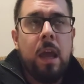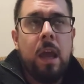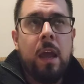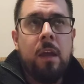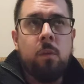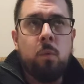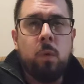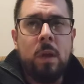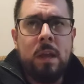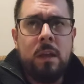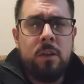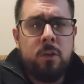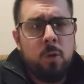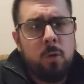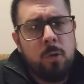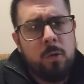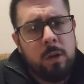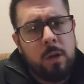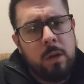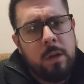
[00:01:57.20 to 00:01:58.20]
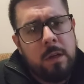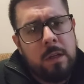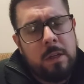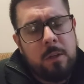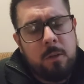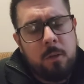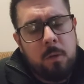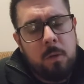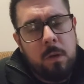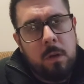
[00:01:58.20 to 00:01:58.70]
And when you turn
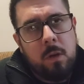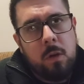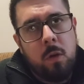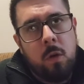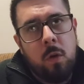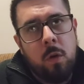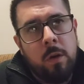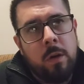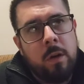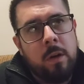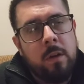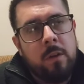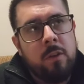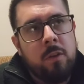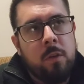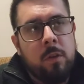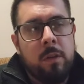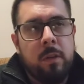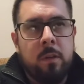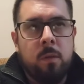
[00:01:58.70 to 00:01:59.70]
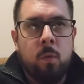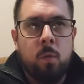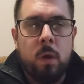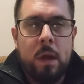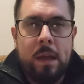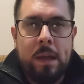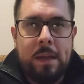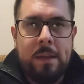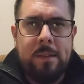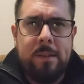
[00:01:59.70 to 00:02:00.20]
it to a quarter to the
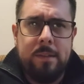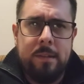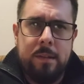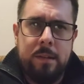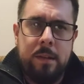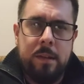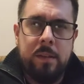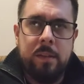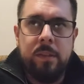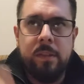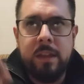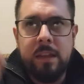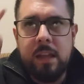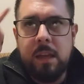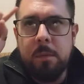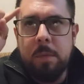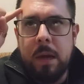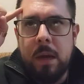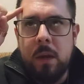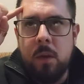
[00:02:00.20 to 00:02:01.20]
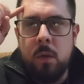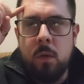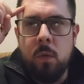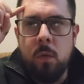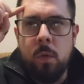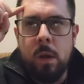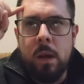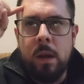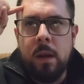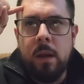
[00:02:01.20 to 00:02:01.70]
right and think about
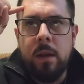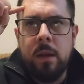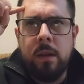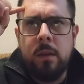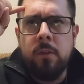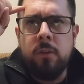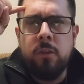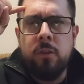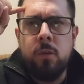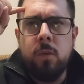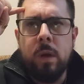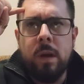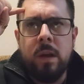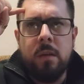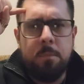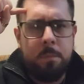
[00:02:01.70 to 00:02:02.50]
where it is you want to